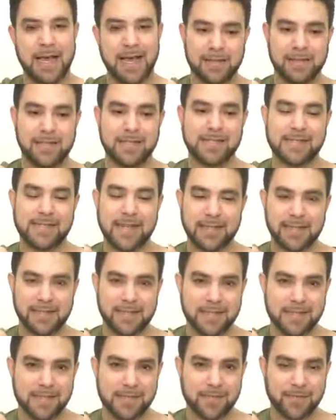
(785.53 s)
and the
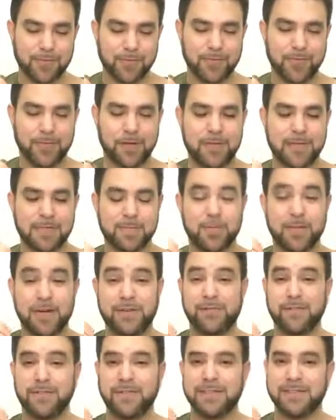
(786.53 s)
silence was
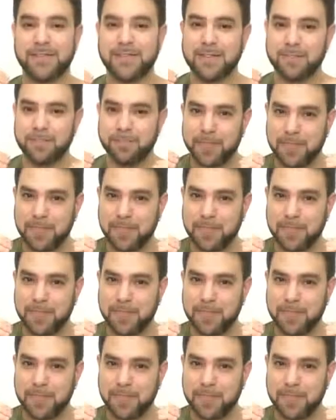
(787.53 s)
prevalent